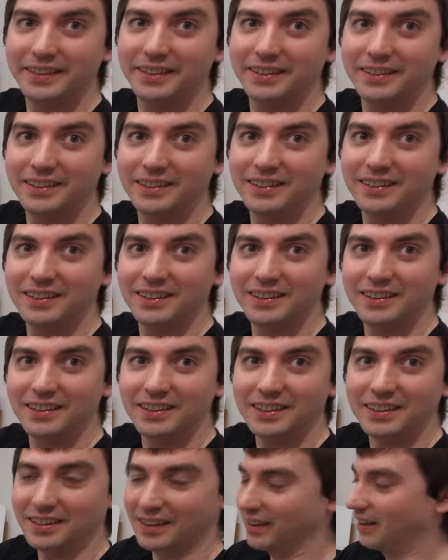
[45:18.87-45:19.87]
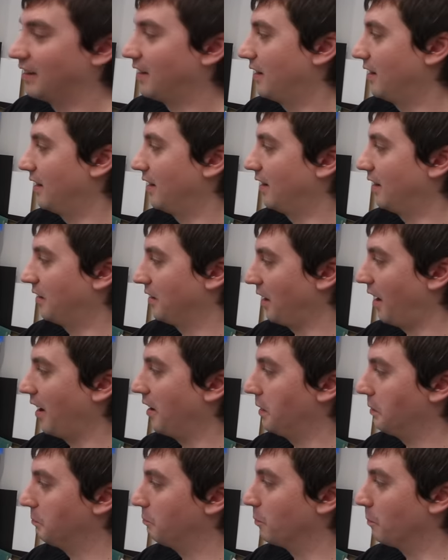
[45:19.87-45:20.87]
What is it? Uh,
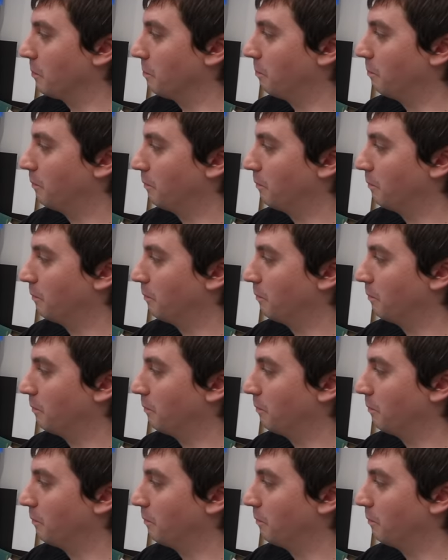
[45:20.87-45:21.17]
I